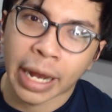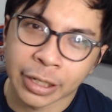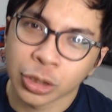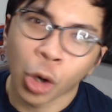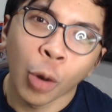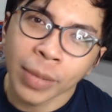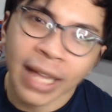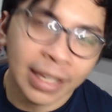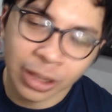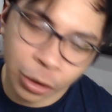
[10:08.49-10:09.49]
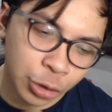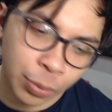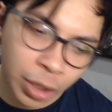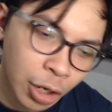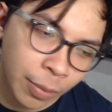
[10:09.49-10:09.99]
I just hope that it doesn't
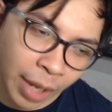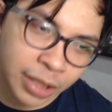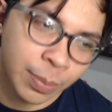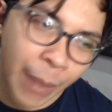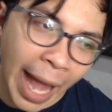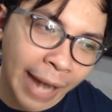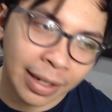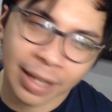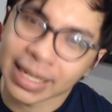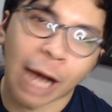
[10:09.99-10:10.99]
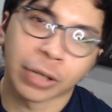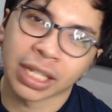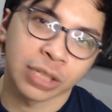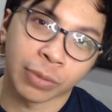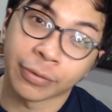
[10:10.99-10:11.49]
become as bad as how it
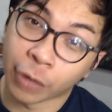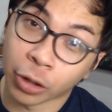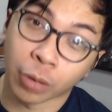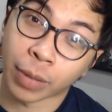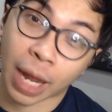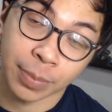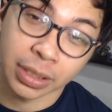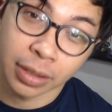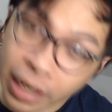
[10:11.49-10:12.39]
is with Funko Pops.